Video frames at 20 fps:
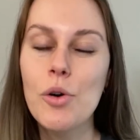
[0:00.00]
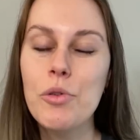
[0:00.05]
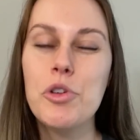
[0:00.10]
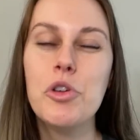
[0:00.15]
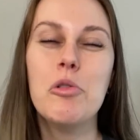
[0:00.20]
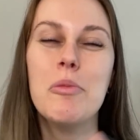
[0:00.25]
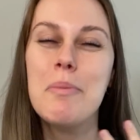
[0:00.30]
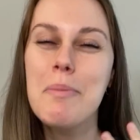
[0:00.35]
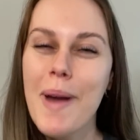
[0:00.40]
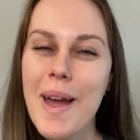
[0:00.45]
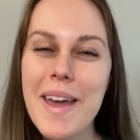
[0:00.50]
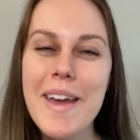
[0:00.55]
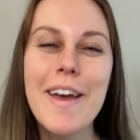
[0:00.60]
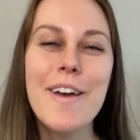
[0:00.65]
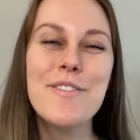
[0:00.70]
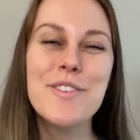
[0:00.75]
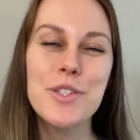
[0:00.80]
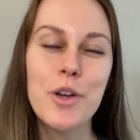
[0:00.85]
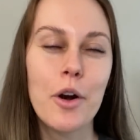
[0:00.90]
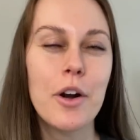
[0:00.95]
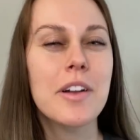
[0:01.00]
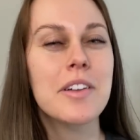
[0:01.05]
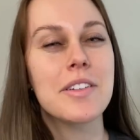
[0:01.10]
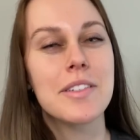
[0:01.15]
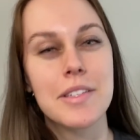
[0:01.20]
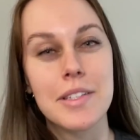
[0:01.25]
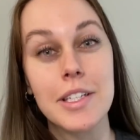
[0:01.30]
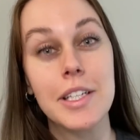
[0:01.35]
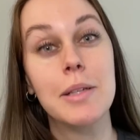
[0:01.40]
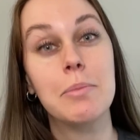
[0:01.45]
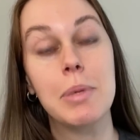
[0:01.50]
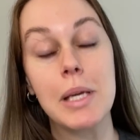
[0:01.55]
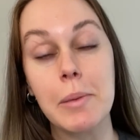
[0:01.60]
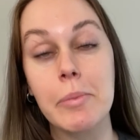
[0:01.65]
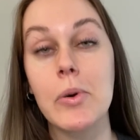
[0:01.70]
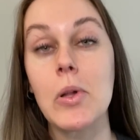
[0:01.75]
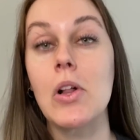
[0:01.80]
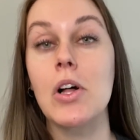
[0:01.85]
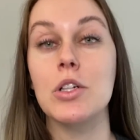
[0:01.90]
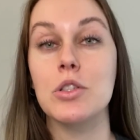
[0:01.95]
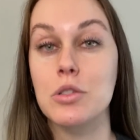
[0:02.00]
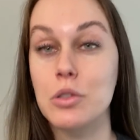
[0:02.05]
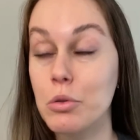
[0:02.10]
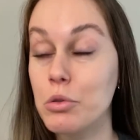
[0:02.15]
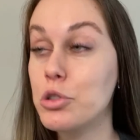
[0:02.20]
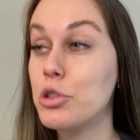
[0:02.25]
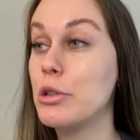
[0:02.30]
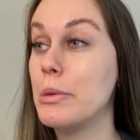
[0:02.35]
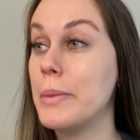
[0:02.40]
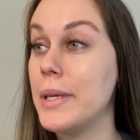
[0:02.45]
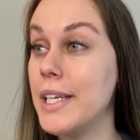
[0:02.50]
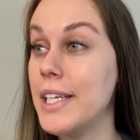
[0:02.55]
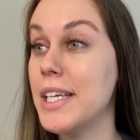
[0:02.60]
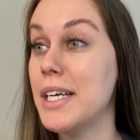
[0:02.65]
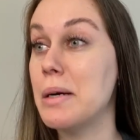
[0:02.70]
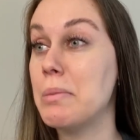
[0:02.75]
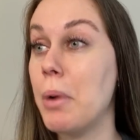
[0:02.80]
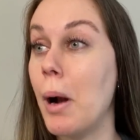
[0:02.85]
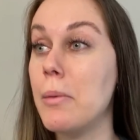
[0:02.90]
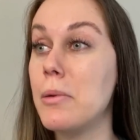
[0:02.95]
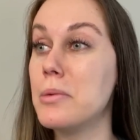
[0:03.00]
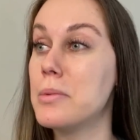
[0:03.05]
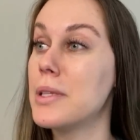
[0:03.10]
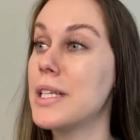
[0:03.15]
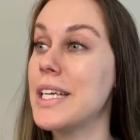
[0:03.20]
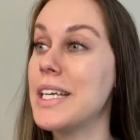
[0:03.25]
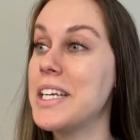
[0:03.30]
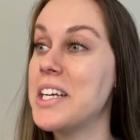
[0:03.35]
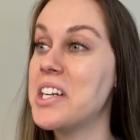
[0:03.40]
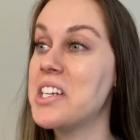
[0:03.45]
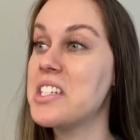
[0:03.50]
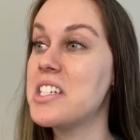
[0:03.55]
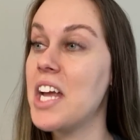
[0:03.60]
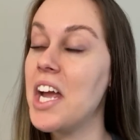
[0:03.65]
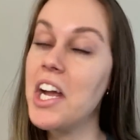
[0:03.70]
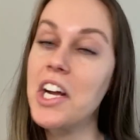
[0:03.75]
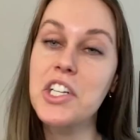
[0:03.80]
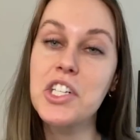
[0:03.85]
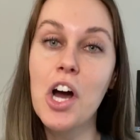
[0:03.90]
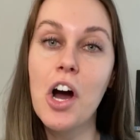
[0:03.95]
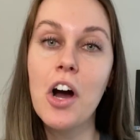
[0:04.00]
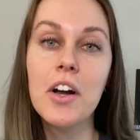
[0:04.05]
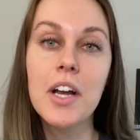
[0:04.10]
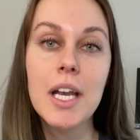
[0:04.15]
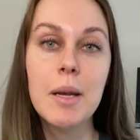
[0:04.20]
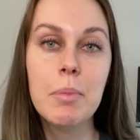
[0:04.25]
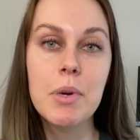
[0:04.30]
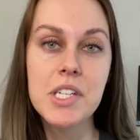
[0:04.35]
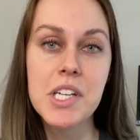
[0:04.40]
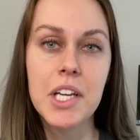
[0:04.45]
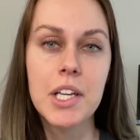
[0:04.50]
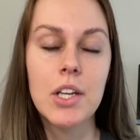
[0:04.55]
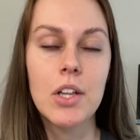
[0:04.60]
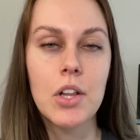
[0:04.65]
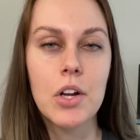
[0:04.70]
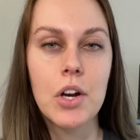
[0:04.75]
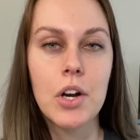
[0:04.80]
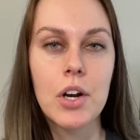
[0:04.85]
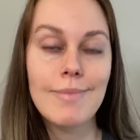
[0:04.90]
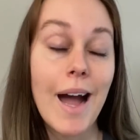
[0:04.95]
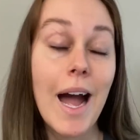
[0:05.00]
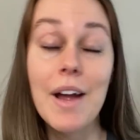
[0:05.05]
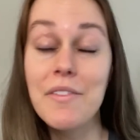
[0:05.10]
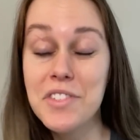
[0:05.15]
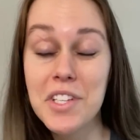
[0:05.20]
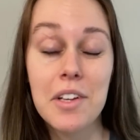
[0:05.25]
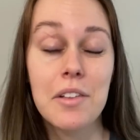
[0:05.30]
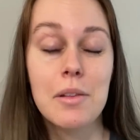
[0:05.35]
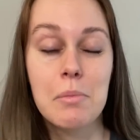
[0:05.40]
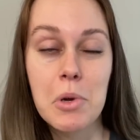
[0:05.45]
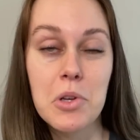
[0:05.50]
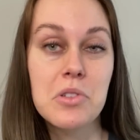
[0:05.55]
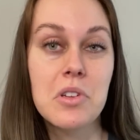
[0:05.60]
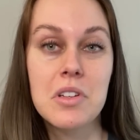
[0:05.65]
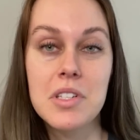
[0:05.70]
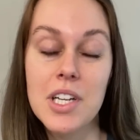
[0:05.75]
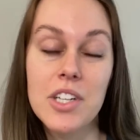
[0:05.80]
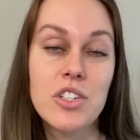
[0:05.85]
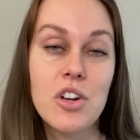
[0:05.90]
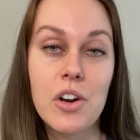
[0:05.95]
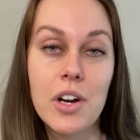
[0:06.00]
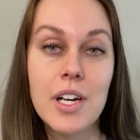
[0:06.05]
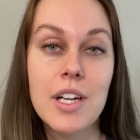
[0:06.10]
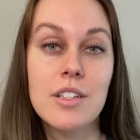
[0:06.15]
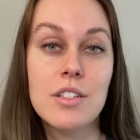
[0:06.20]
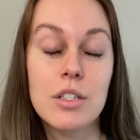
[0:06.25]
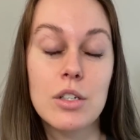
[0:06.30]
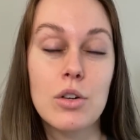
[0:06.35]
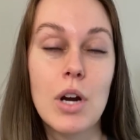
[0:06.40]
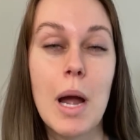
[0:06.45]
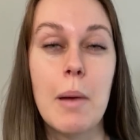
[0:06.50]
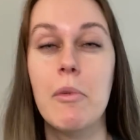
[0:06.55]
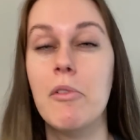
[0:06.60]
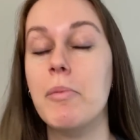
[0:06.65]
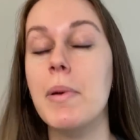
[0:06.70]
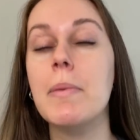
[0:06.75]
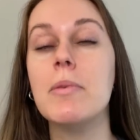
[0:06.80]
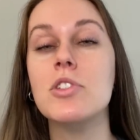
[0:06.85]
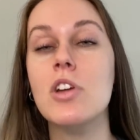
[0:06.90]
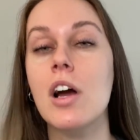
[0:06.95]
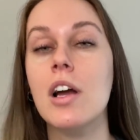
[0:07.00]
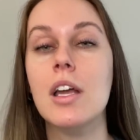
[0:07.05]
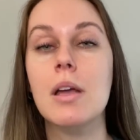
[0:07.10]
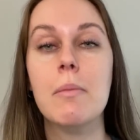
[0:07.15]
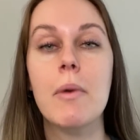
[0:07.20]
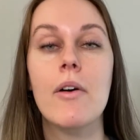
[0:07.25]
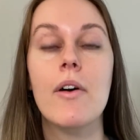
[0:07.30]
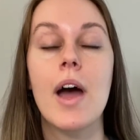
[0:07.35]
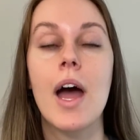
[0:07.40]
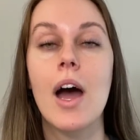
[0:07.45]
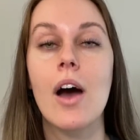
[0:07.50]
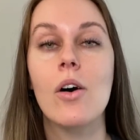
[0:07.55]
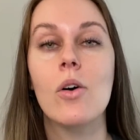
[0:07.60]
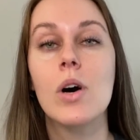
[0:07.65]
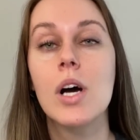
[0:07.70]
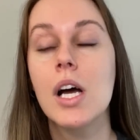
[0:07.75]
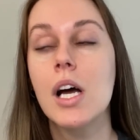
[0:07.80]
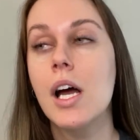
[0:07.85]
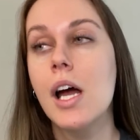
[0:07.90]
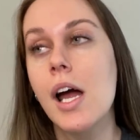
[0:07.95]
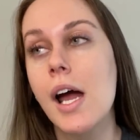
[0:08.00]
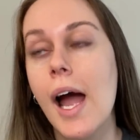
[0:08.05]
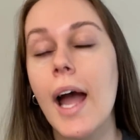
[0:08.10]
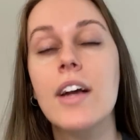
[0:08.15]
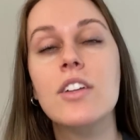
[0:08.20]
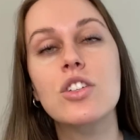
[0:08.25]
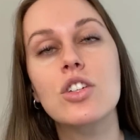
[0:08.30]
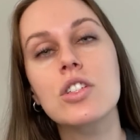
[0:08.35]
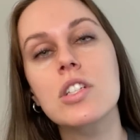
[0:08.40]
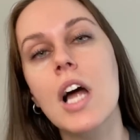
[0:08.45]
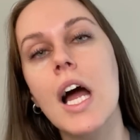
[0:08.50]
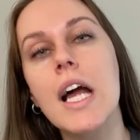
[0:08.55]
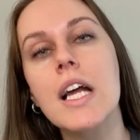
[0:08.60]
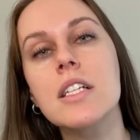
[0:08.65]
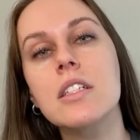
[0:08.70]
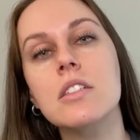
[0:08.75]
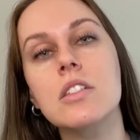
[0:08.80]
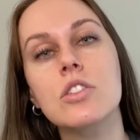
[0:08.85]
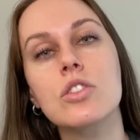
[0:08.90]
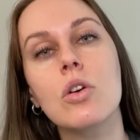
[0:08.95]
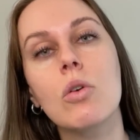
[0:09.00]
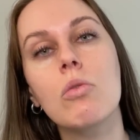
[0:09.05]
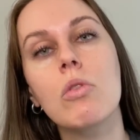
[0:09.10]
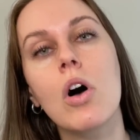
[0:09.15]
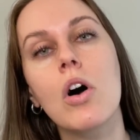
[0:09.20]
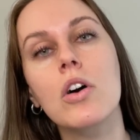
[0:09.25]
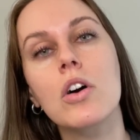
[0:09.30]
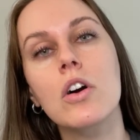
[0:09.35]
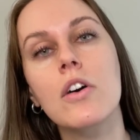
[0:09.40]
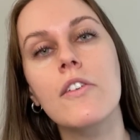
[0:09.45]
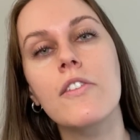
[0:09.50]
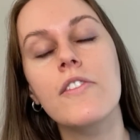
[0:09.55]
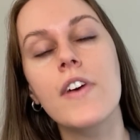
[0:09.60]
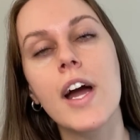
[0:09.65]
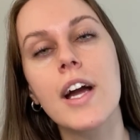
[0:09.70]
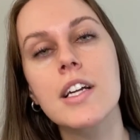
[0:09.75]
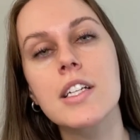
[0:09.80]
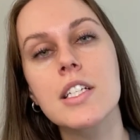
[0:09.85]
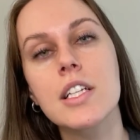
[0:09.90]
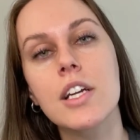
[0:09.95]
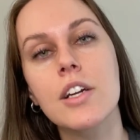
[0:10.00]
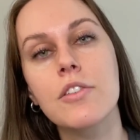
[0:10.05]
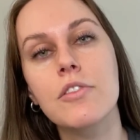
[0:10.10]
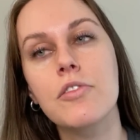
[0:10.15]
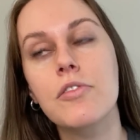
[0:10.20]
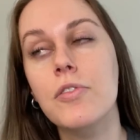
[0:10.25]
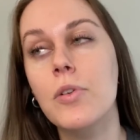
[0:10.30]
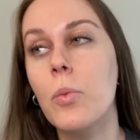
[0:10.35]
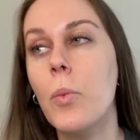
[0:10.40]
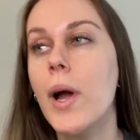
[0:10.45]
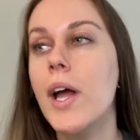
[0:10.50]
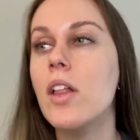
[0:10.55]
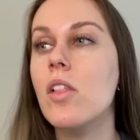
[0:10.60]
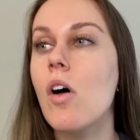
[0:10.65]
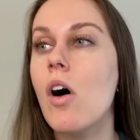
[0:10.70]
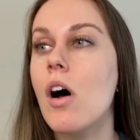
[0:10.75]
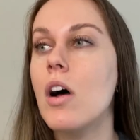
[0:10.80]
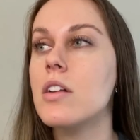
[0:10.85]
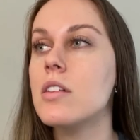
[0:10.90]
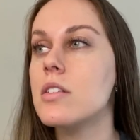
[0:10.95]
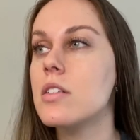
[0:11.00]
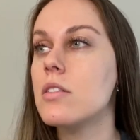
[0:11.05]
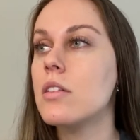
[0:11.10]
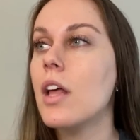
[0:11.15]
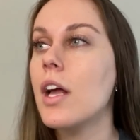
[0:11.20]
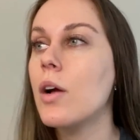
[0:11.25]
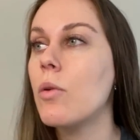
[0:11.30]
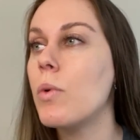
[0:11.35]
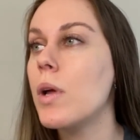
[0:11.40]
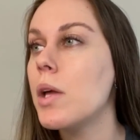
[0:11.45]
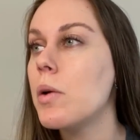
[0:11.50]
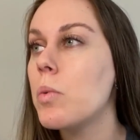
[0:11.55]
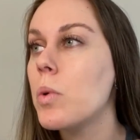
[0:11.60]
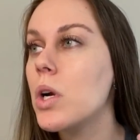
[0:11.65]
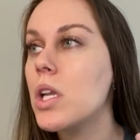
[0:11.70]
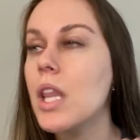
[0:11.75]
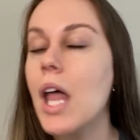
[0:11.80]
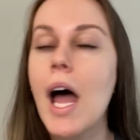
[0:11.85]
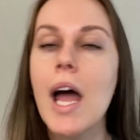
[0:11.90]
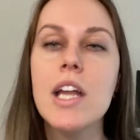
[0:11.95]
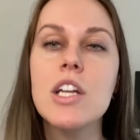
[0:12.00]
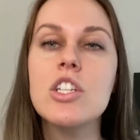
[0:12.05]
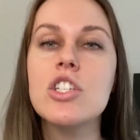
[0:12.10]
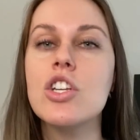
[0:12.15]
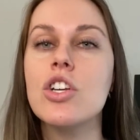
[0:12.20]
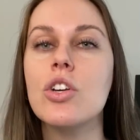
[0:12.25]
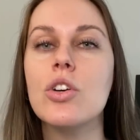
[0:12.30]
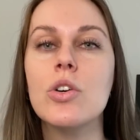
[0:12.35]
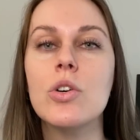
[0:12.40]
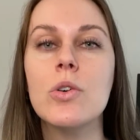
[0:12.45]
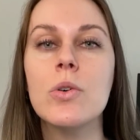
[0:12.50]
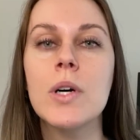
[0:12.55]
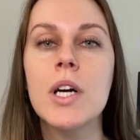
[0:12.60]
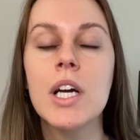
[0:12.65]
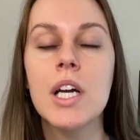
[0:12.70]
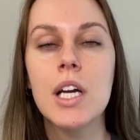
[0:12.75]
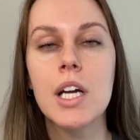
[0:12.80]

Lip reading: you may have started to see people on social media, probably TikTok in particular. I've seen it the most on TikTok and Instagram, of people talking about how exercise is no longer effective for weight loss. Like, we were lied to.